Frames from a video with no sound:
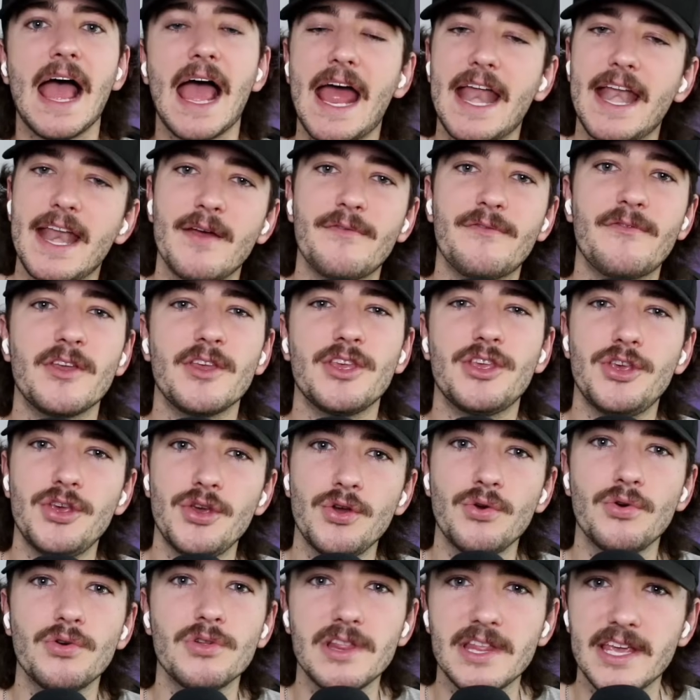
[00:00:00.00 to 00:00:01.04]
And if
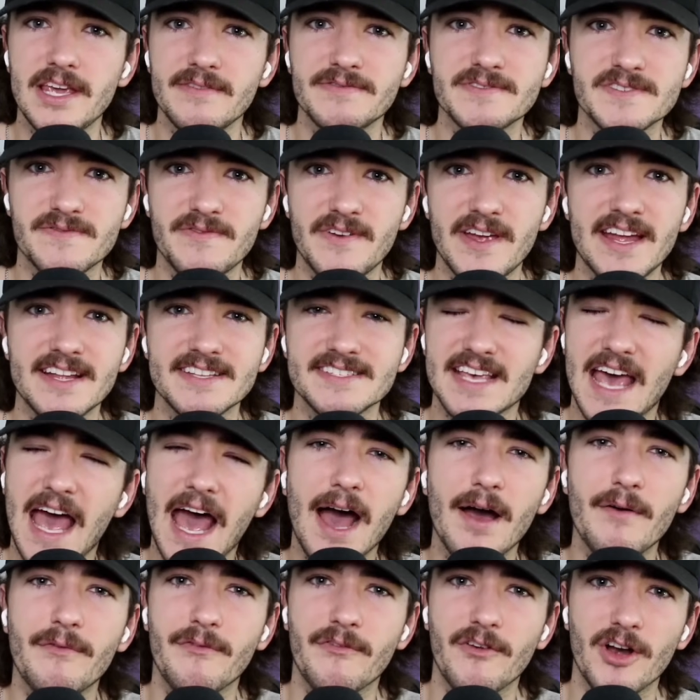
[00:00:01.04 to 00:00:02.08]
you Leafs fans
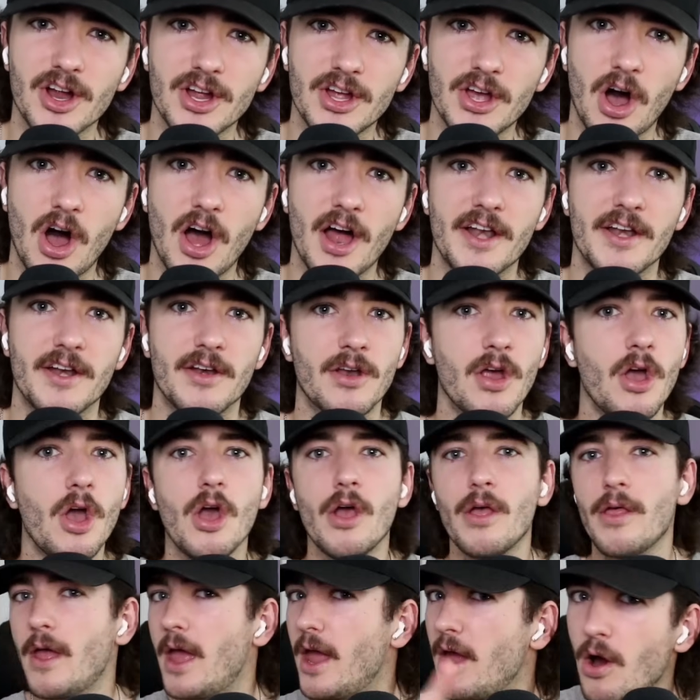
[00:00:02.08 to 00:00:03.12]
have forgotten,
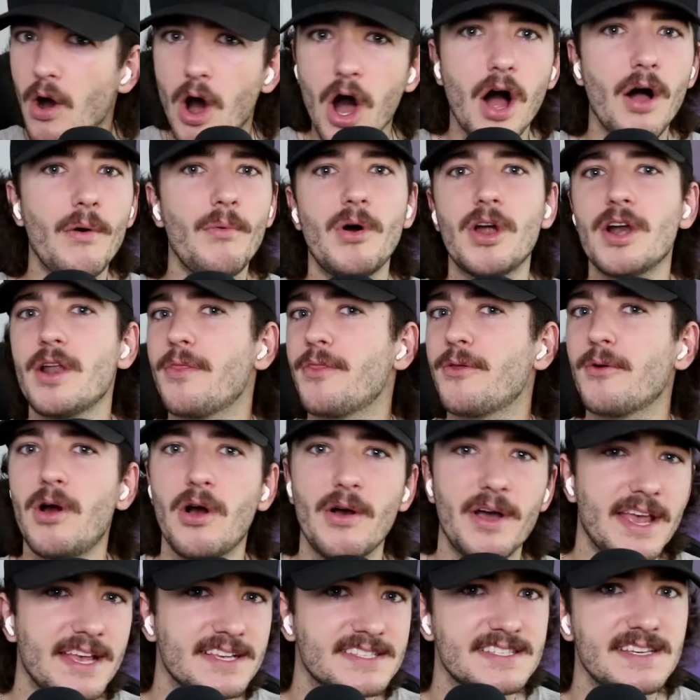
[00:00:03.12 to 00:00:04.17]
they all want to
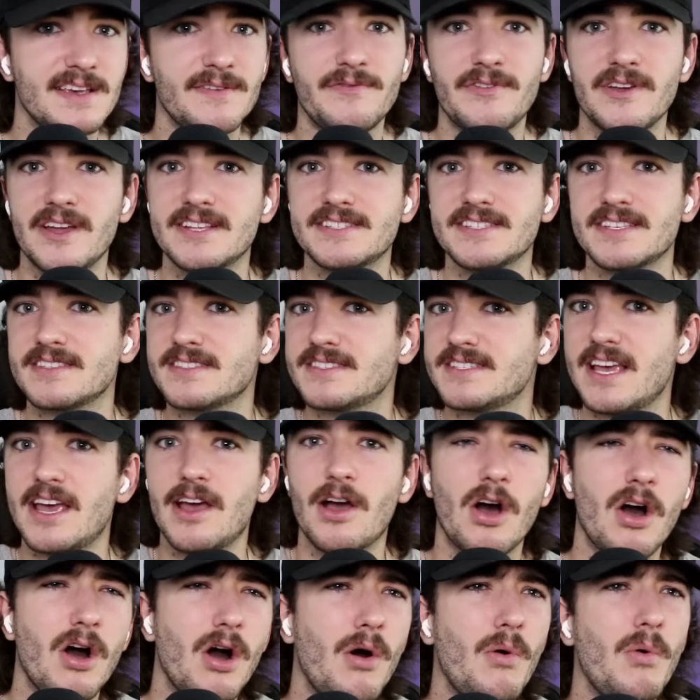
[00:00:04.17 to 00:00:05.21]
throw hissy fits and say,
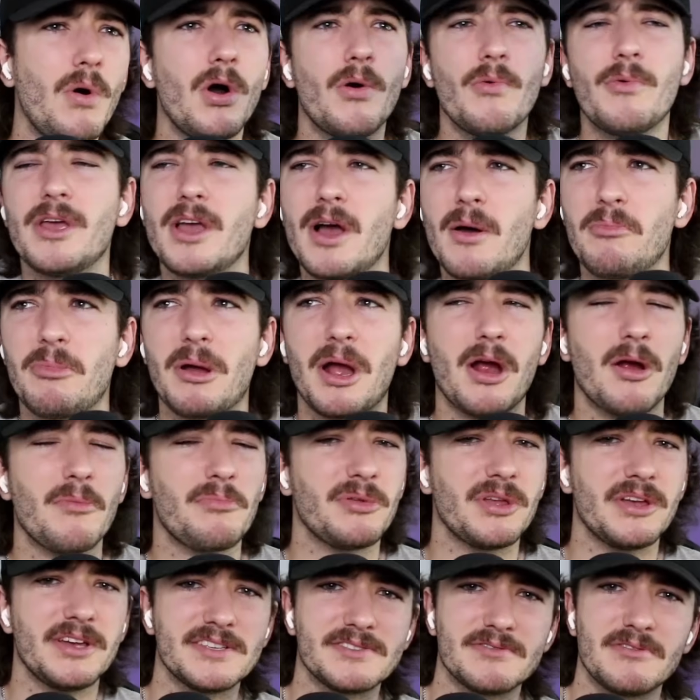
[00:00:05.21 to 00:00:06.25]
oh, well, we got power
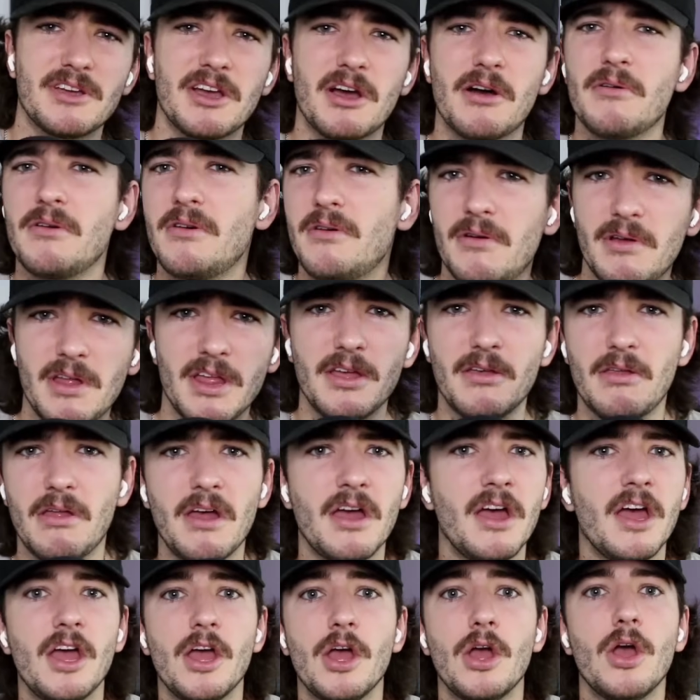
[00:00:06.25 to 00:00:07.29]
plays, we
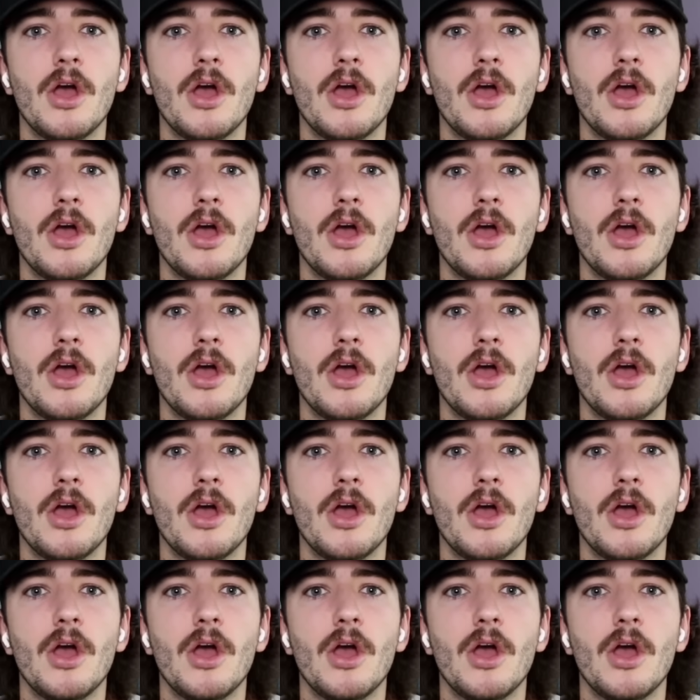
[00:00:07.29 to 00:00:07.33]
got...